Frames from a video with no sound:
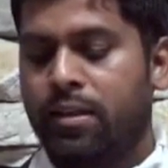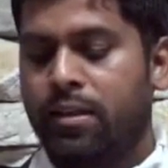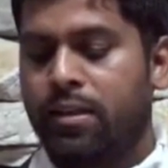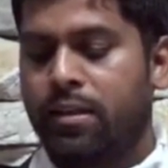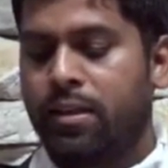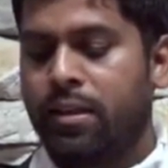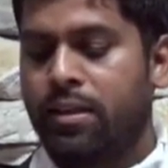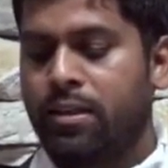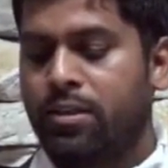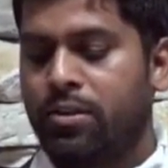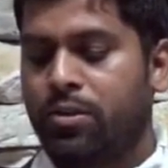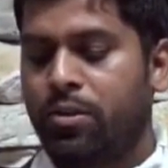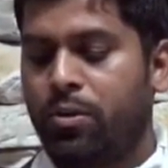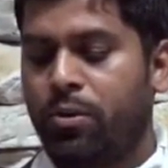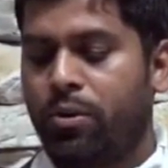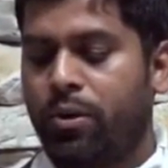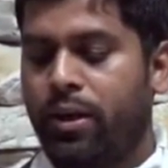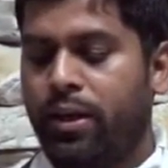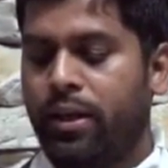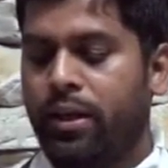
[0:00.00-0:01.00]
this
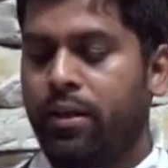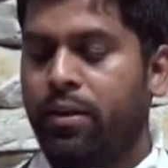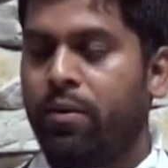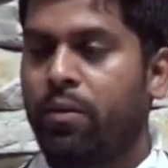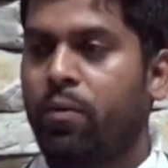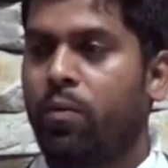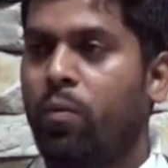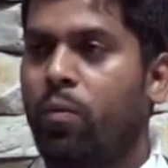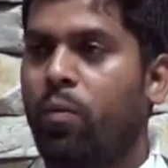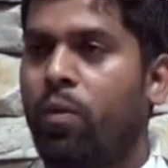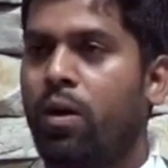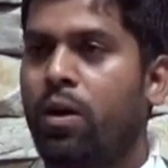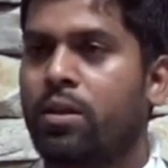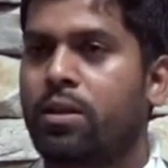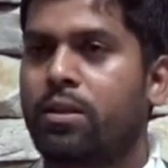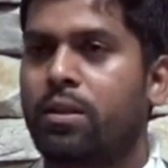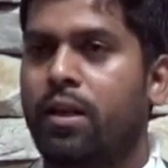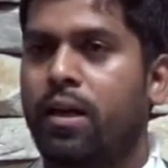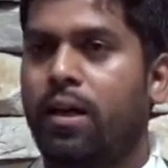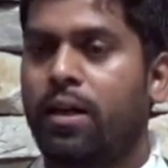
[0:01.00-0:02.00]
story
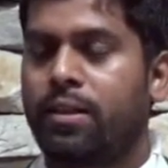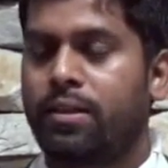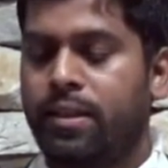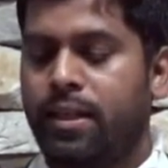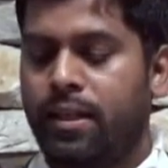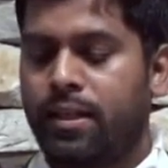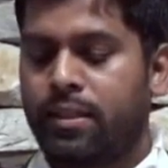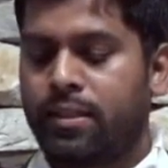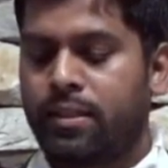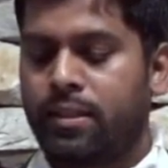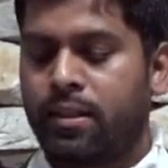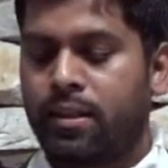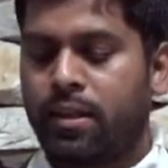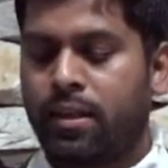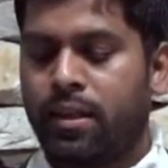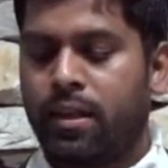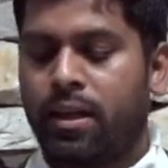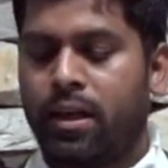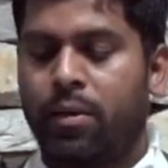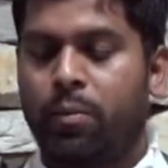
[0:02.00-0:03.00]
was not just
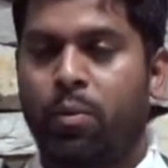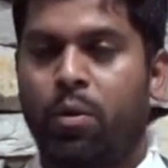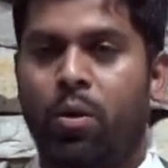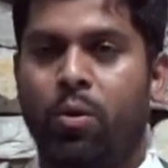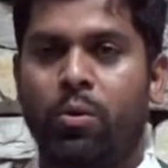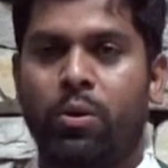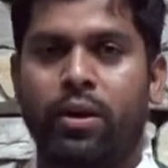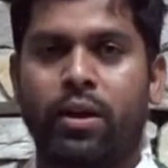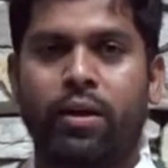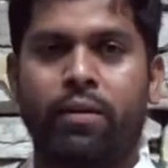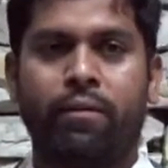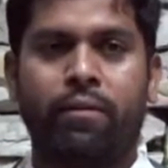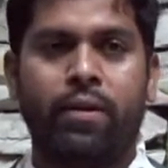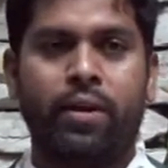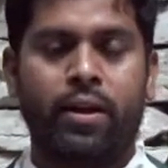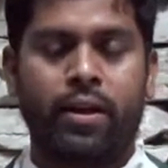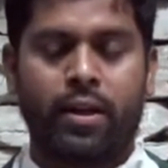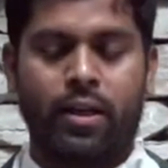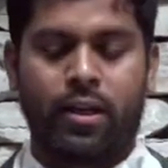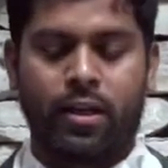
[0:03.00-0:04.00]
about a
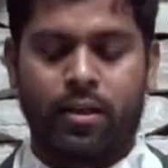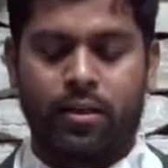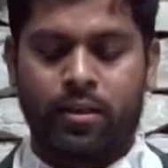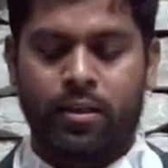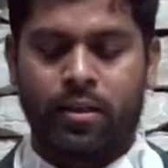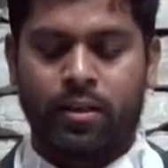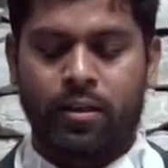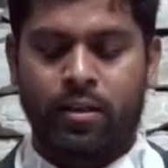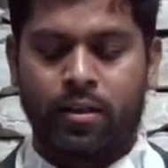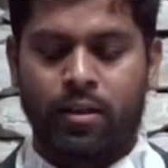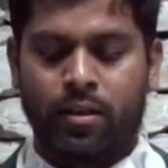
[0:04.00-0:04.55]
vineyard.